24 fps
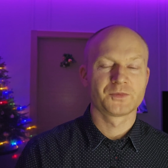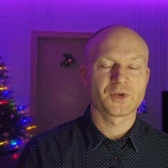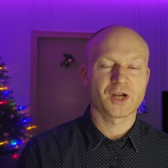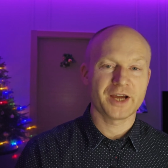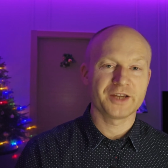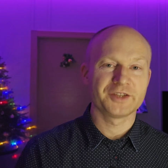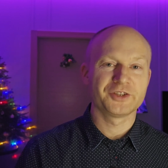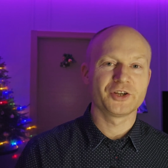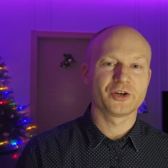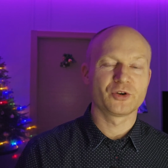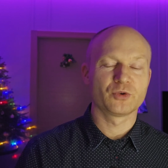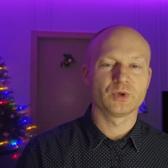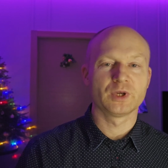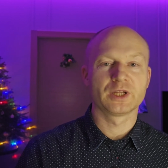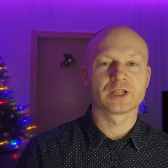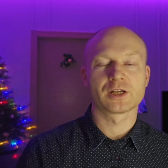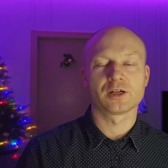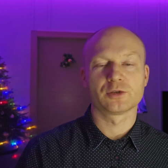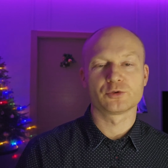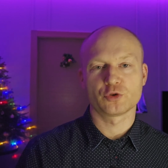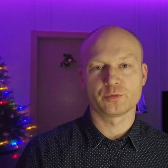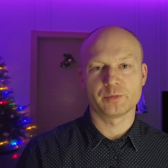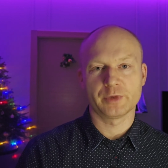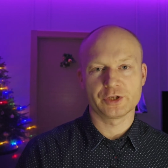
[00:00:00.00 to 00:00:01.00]
Hi there and
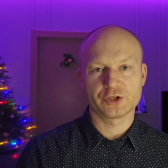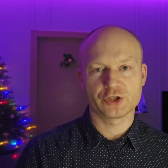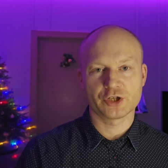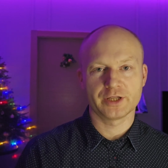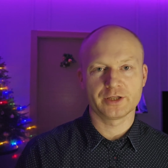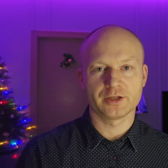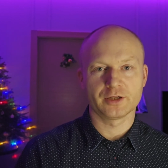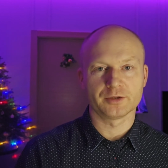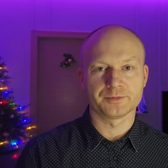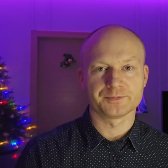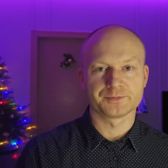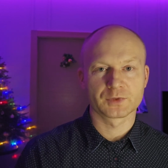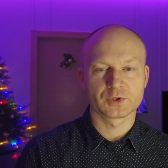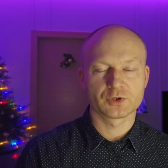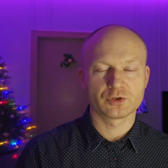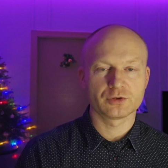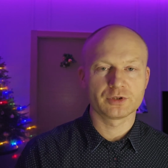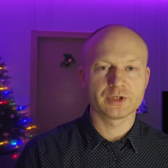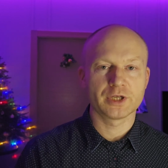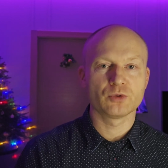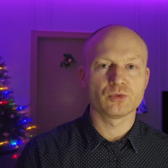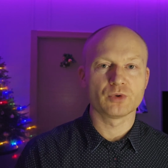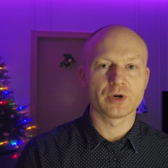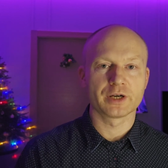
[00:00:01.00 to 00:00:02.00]
welcome to my channel.
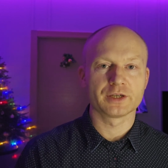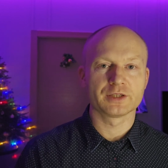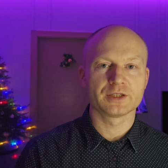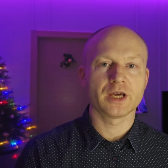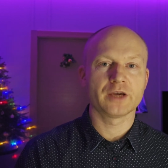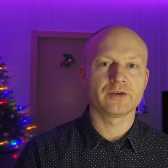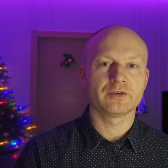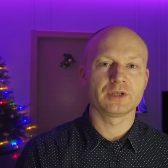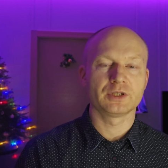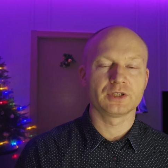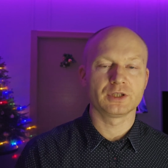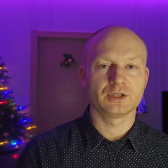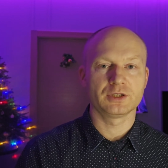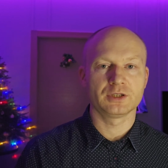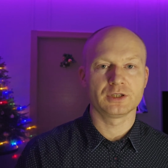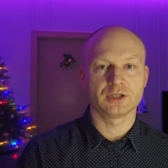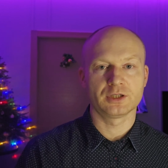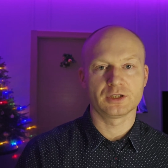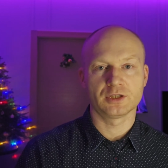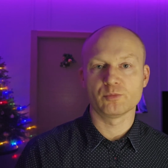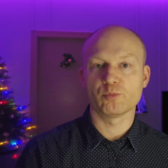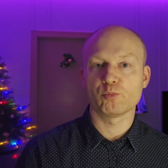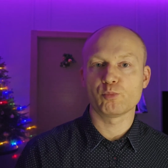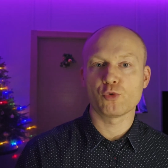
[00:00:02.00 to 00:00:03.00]
Today we are diving in
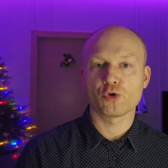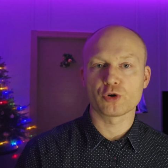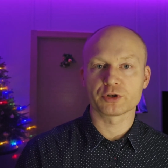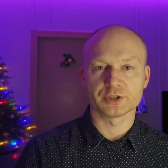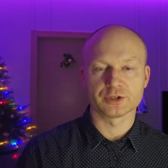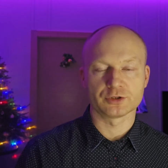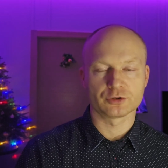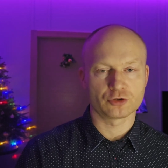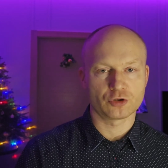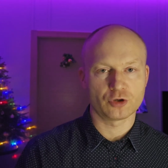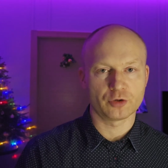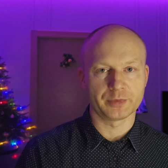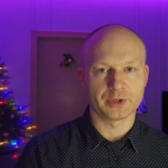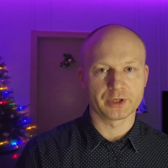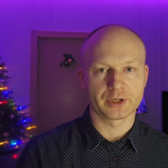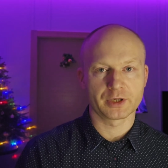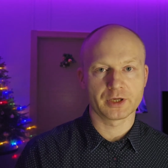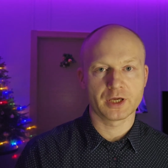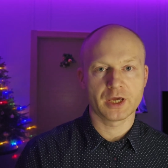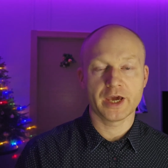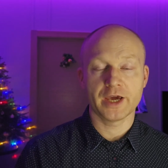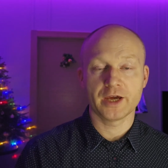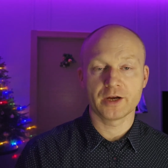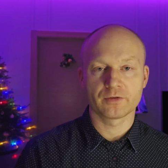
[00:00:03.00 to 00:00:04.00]
an important
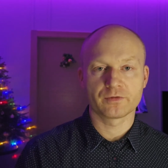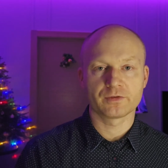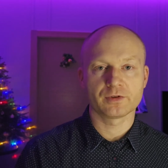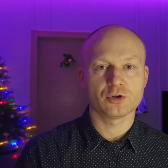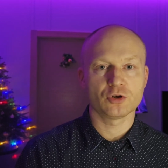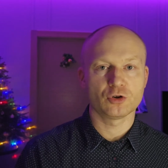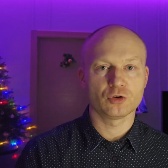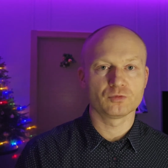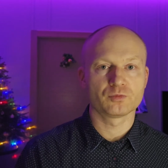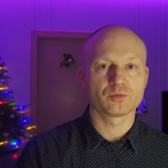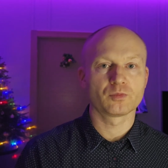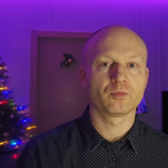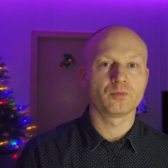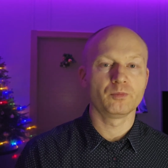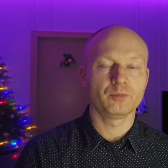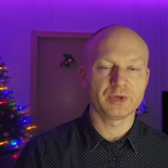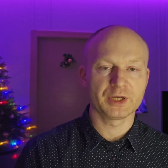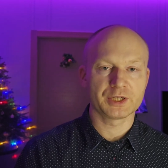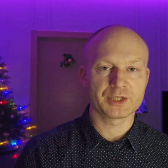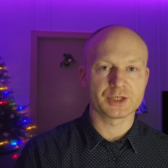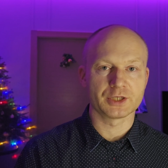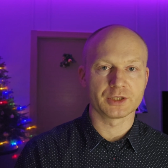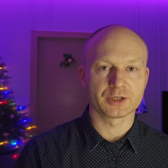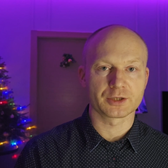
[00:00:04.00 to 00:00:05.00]
topic, airflow
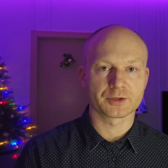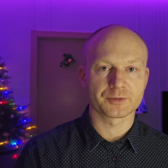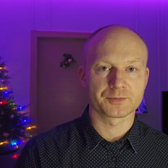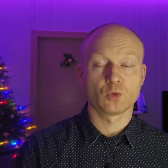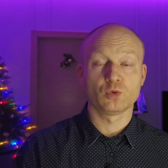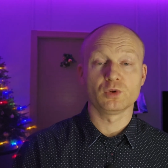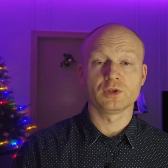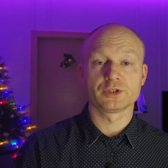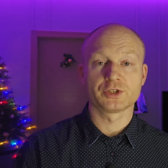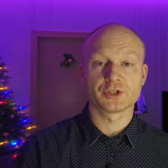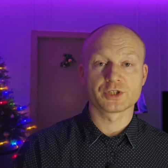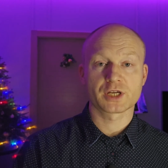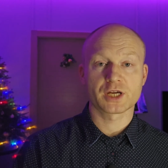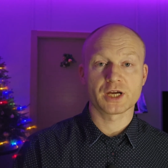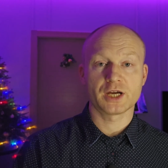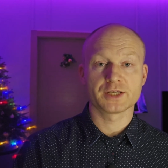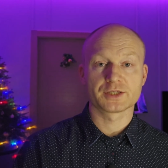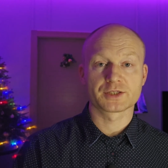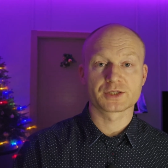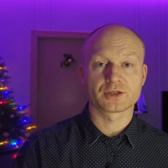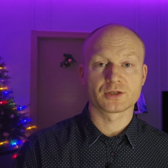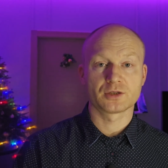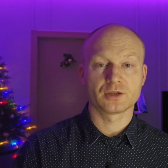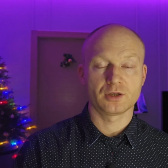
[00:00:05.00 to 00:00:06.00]
mixing. We'll
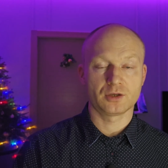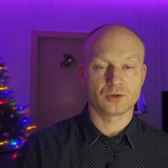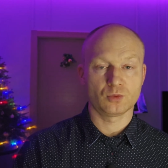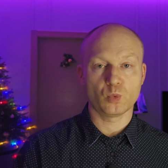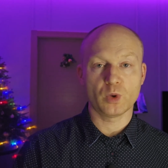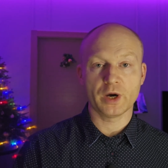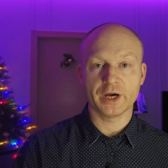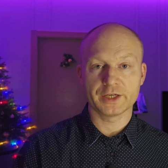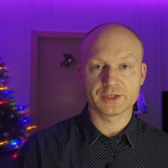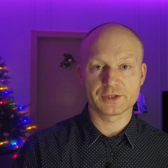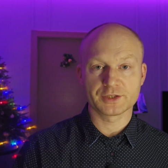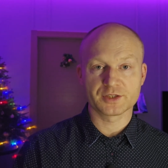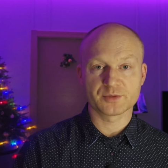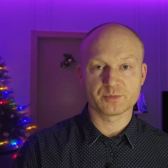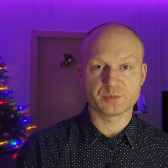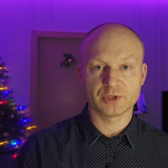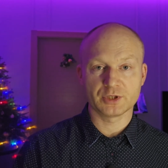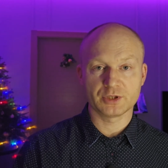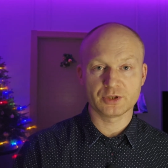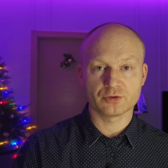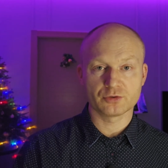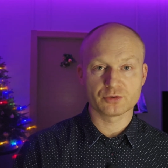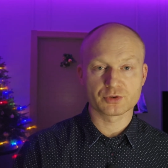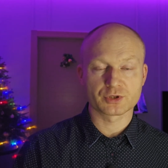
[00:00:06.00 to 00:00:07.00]
discuss why it is
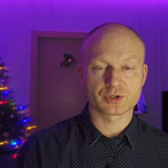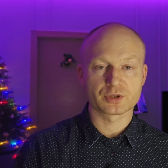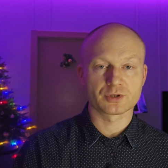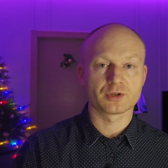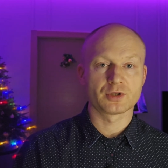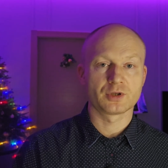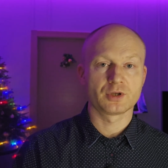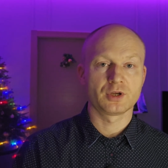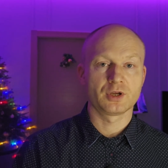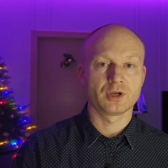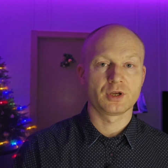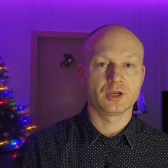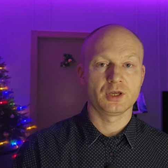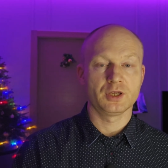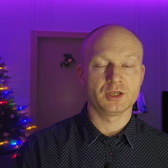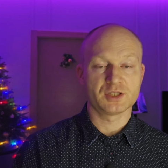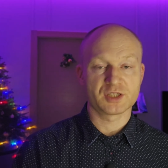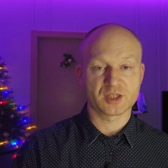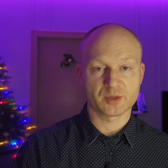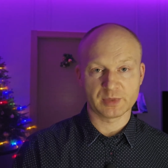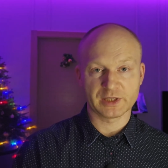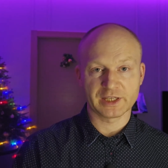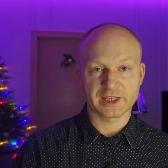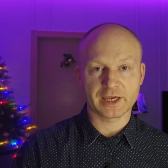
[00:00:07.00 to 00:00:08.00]
being used,
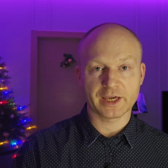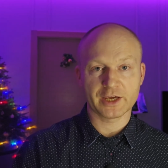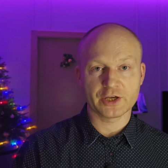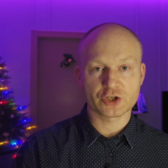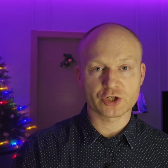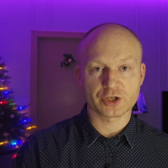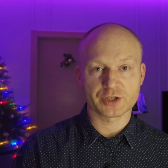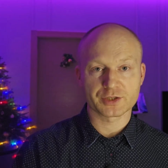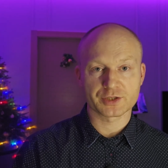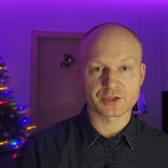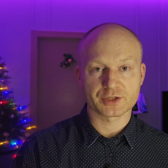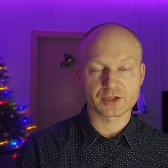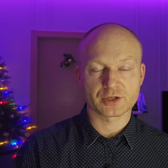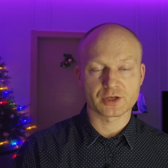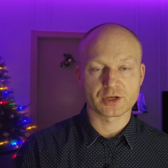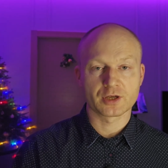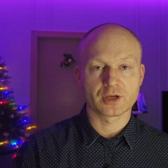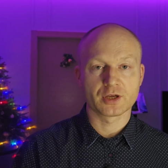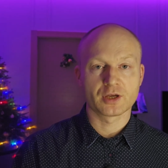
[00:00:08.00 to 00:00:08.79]
its applications,